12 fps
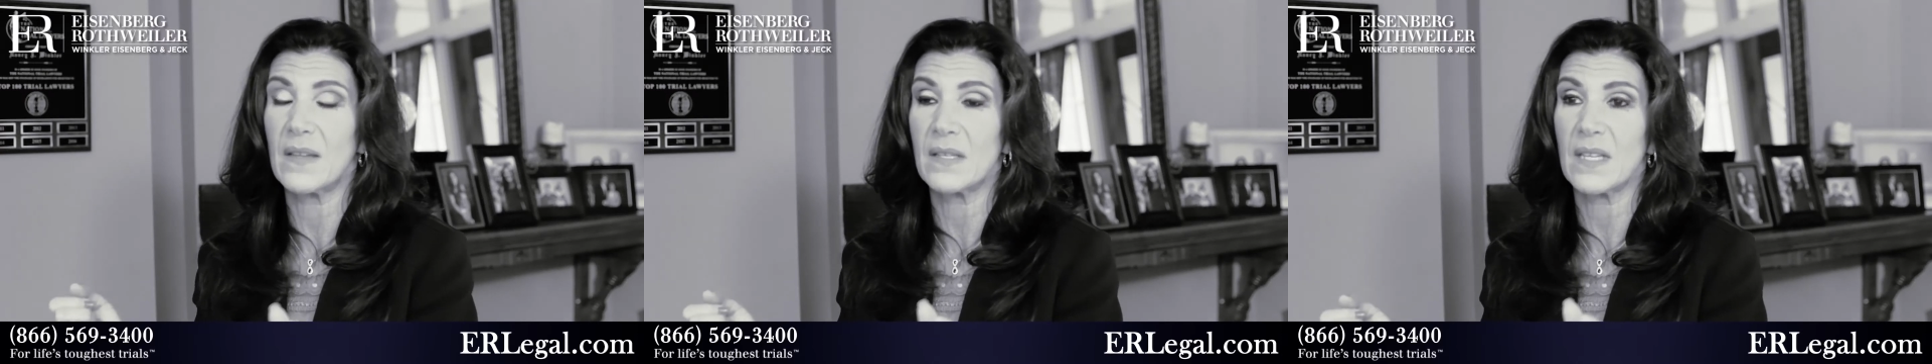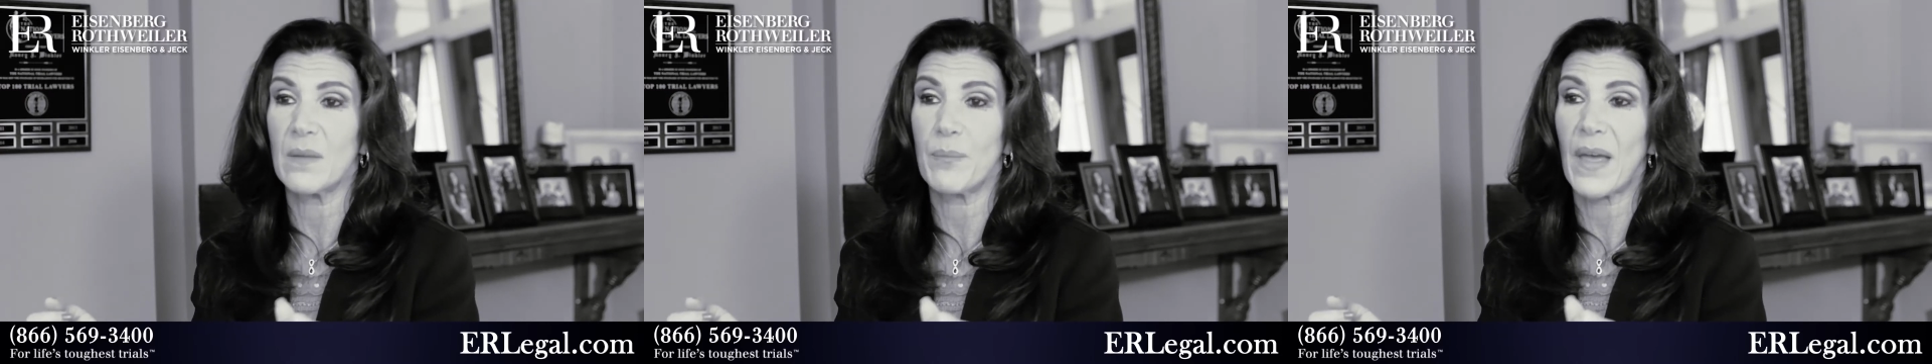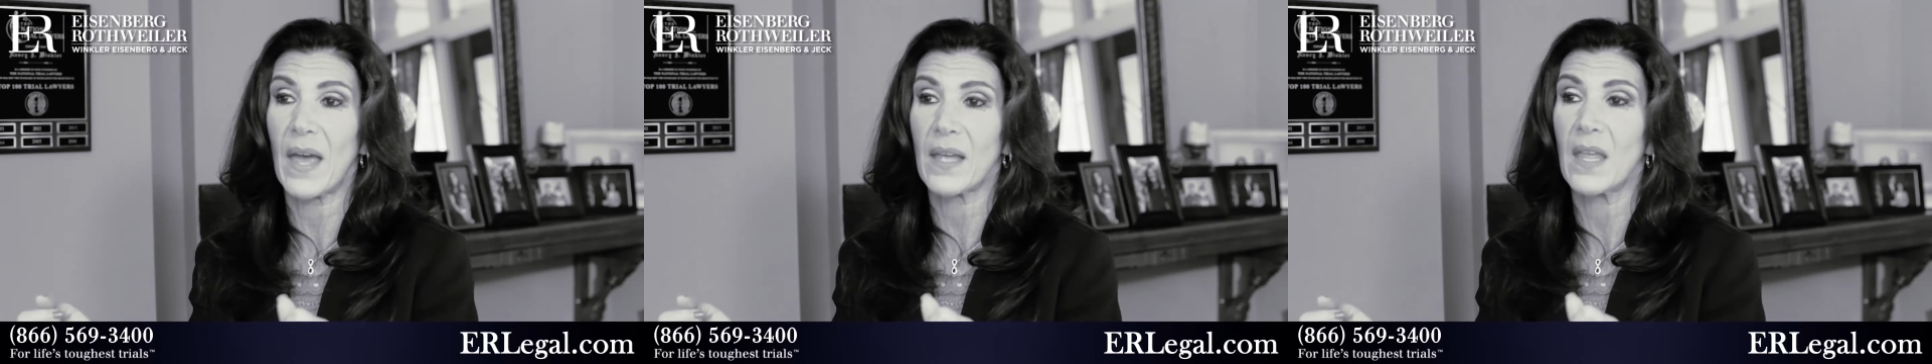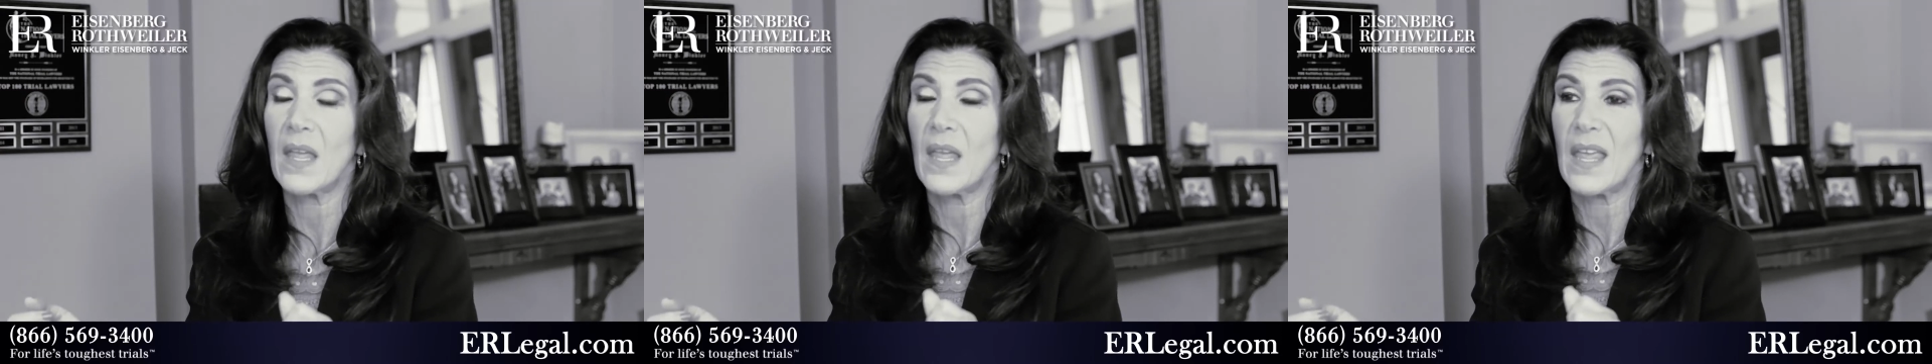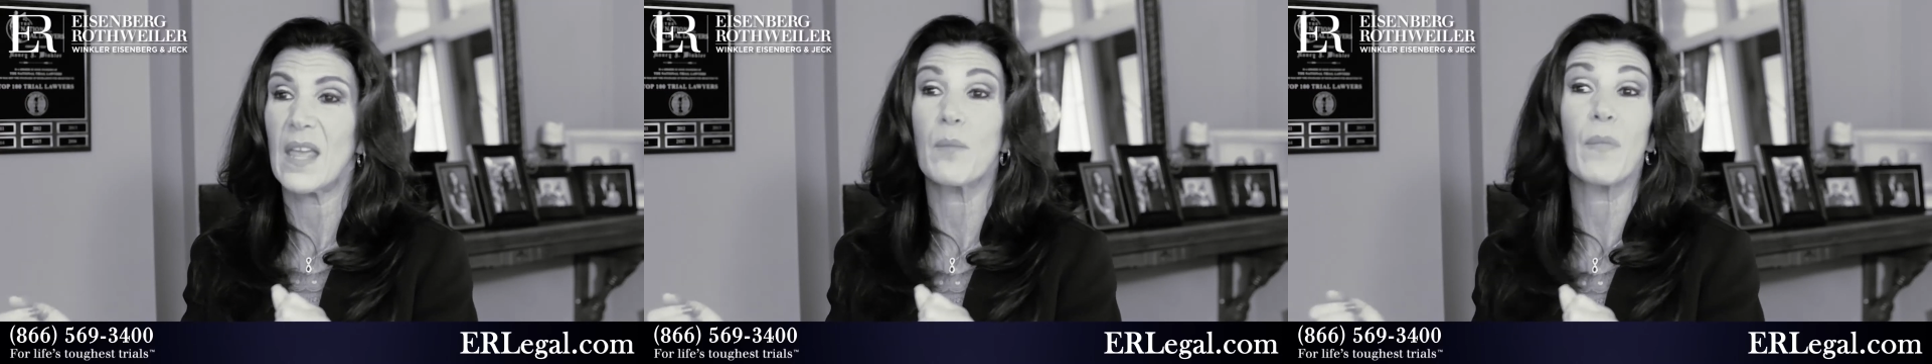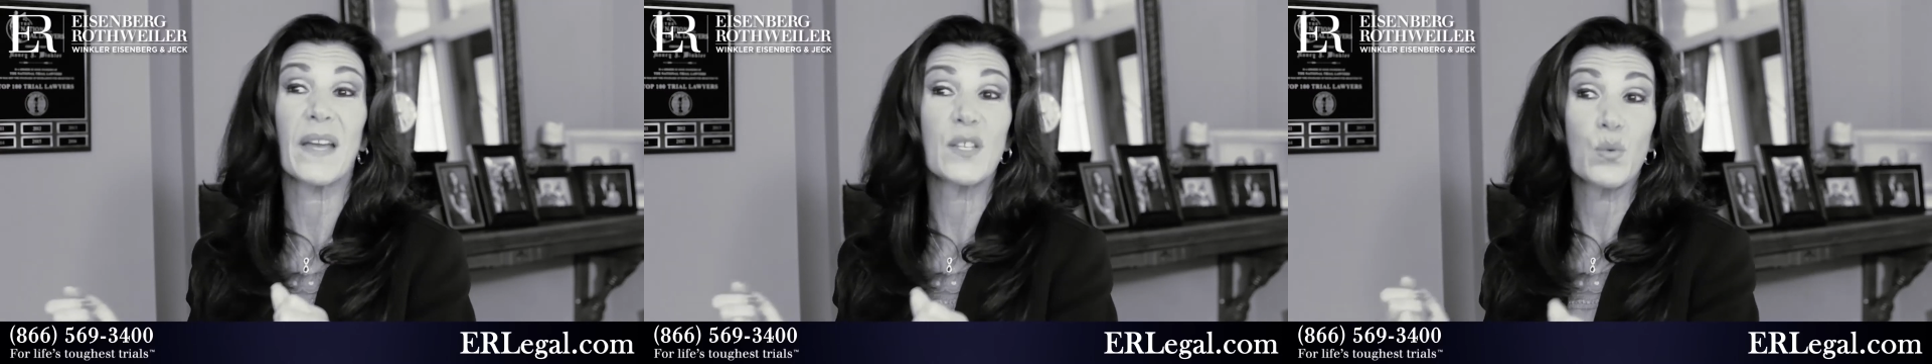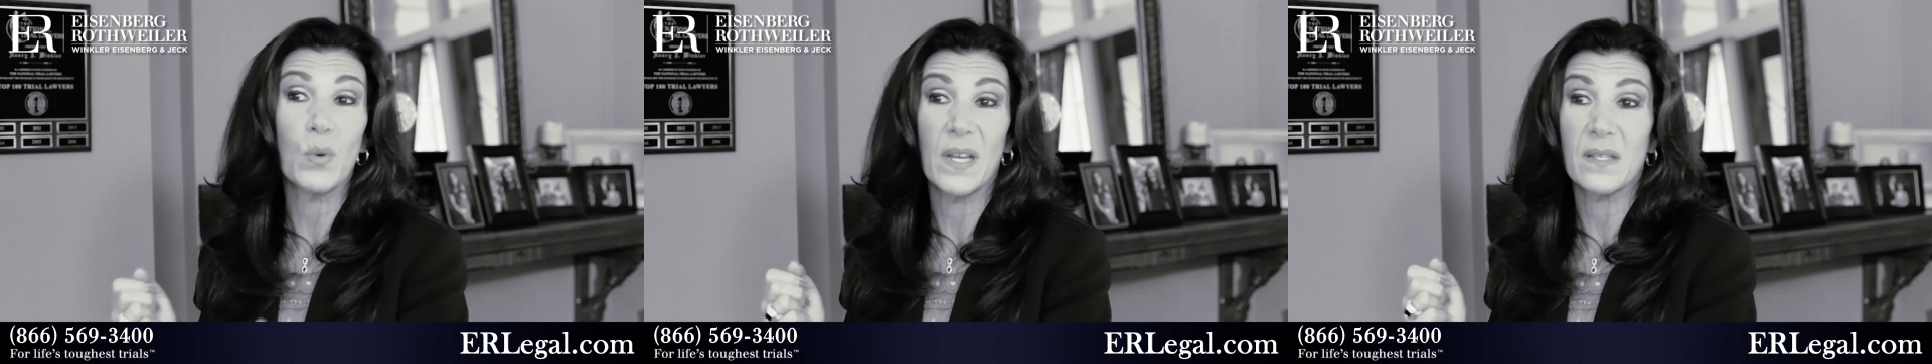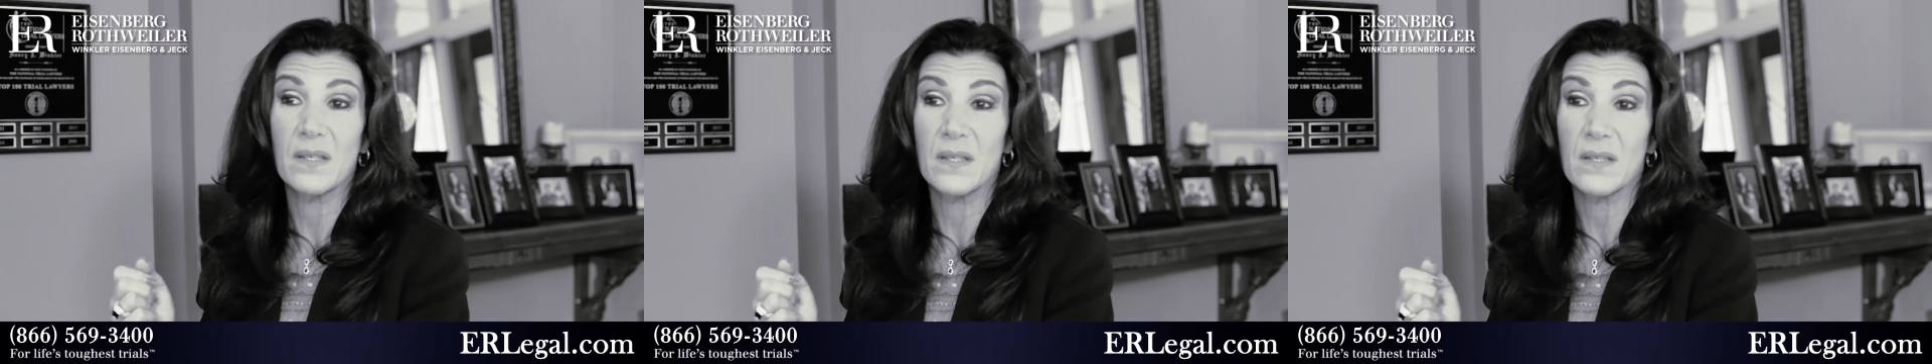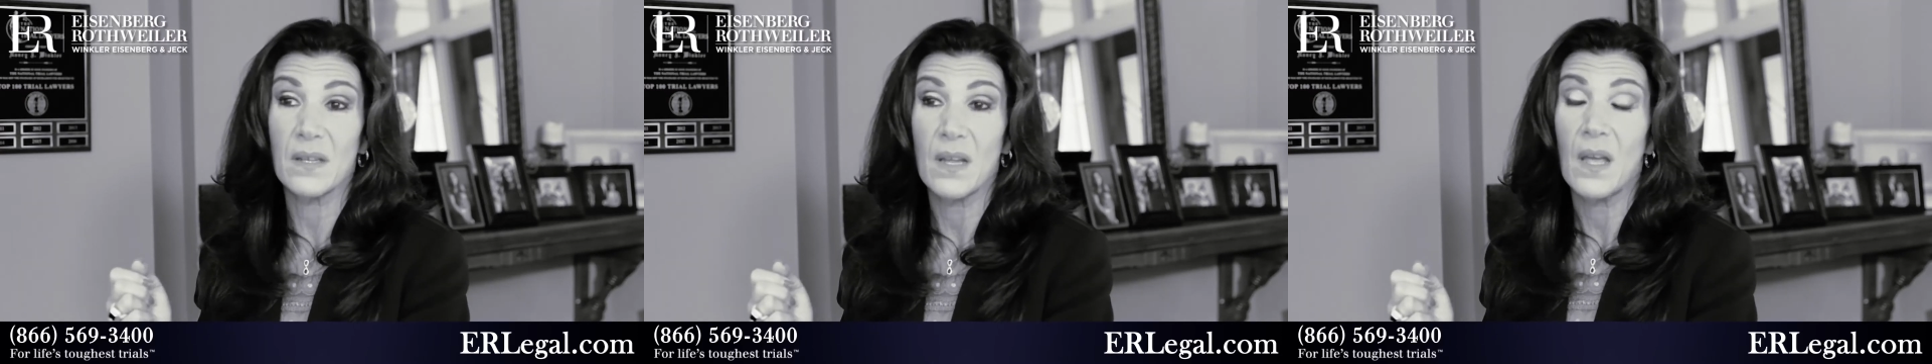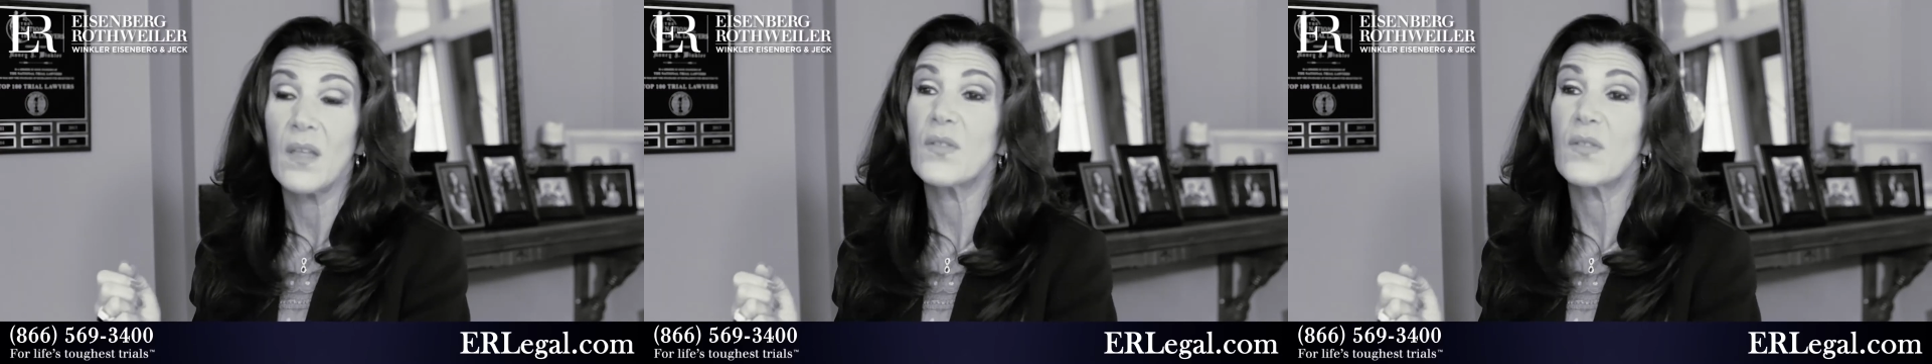in the seat back, it might twist.